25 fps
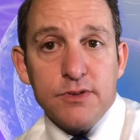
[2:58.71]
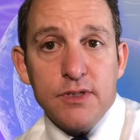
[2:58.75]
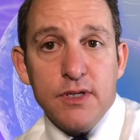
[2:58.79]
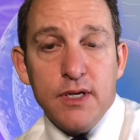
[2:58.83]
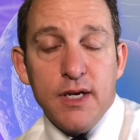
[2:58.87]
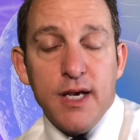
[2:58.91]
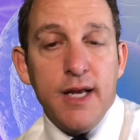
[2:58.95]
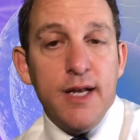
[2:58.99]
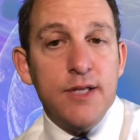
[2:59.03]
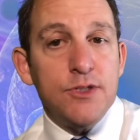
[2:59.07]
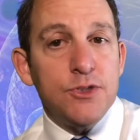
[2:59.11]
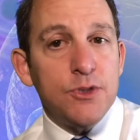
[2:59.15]

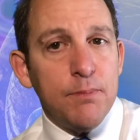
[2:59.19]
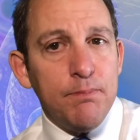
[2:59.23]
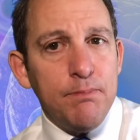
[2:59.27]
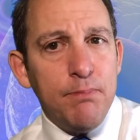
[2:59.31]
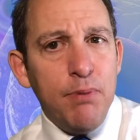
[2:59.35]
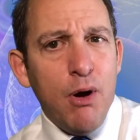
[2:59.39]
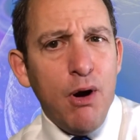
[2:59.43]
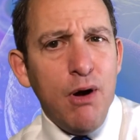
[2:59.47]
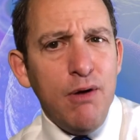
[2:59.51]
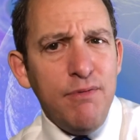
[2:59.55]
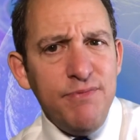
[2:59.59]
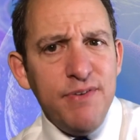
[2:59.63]
and it's a
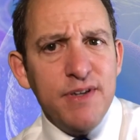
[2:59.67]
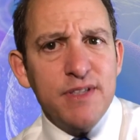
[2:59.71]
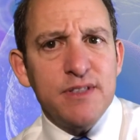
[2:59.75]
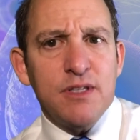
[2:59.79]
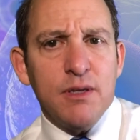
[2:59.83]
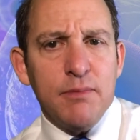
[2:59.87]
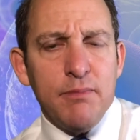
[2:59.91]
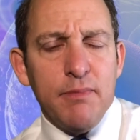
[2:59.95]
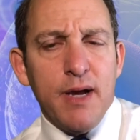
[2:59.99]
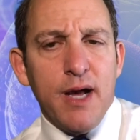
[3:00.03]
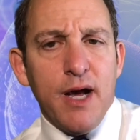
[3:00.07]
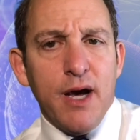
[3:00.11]
perfect
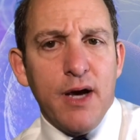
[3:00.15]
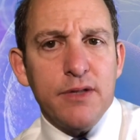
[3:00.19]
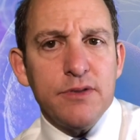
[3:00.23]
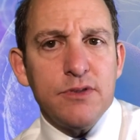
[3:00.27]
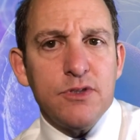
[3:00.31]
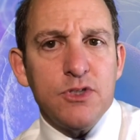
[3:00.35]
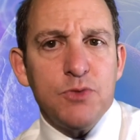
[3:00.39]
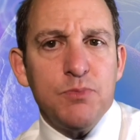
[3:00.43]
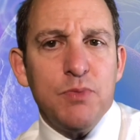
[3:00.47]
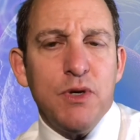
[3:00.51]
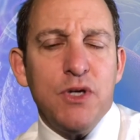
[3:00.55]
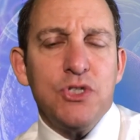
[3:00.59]
amount,
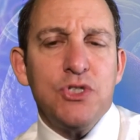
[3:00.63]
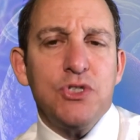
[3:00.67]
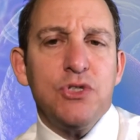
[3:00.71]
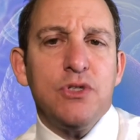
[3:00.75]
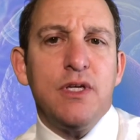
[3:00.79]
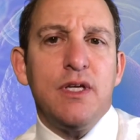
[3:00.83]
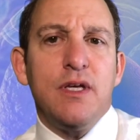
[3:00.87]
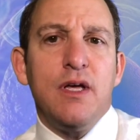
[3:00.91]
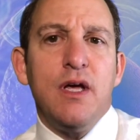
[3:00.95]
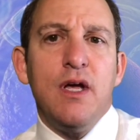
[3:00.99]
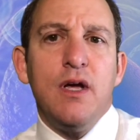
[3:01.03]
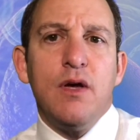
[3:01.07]

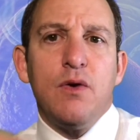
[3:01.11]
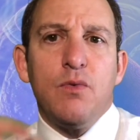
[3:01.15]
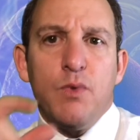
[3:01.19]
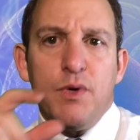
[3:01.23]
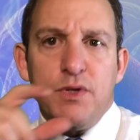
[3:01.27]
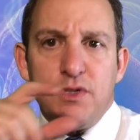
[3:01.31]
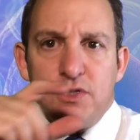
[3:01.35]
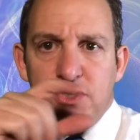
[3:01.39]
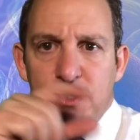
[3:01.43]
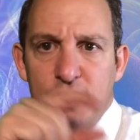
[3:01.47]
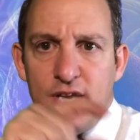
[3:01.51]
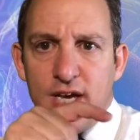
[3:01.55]
especially with
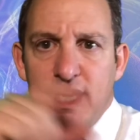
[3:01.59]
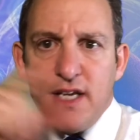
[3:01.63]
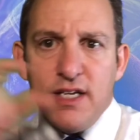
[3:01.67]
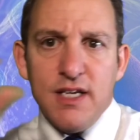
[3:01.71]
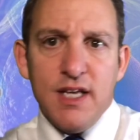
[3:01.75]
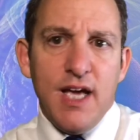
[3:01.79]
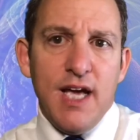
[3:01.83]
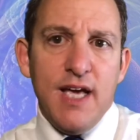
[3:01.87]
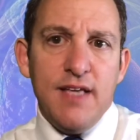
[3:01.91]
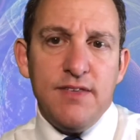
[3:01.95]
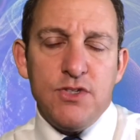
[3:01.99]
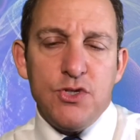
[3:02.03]
second to
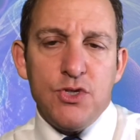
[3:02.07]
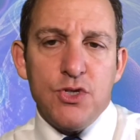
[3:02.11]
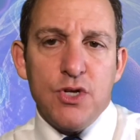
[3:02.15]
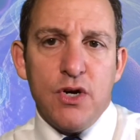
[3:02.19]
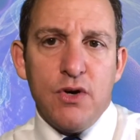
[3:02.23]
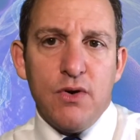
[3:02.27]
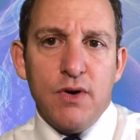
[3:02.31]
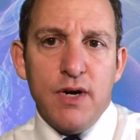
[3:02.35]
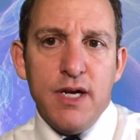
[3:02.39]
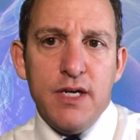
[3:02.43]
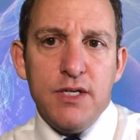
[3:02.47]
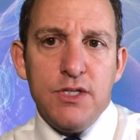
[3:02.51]
eighth
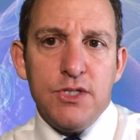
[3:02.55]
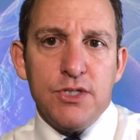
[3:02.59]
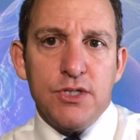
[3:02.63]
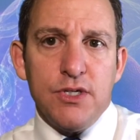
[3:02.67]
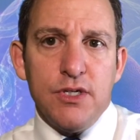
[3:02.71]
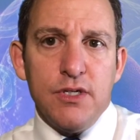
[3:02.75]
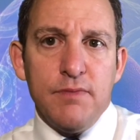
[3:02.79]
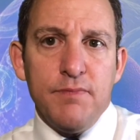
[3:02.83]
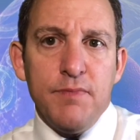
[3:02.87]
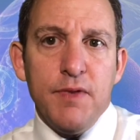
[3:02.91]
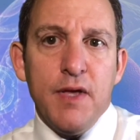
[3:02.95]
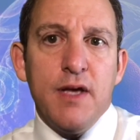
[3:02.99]
generation,
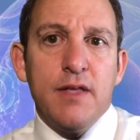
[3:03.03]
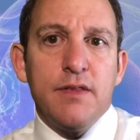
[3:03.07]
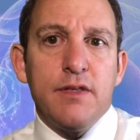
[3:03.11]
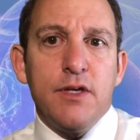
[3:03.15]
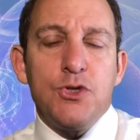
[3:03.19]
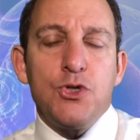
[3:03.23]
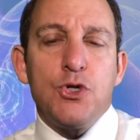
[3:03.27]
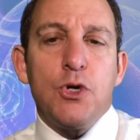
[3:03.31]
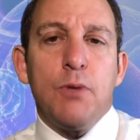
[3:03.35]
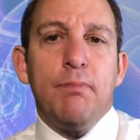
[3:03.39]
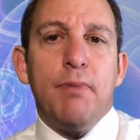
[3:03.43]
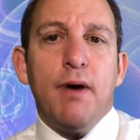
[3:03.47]
that
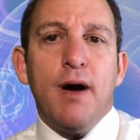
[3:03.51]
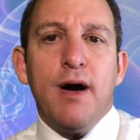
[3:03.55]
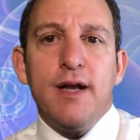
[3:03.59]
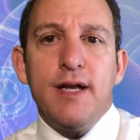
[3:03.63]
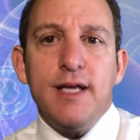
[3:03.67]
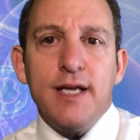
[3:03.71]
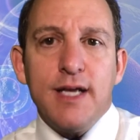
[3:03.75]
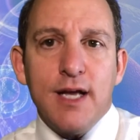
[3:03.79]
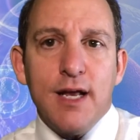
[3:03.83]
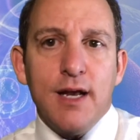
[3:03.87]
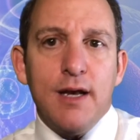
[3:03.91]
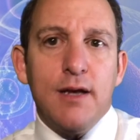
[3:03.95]
your body
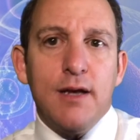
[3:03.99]
can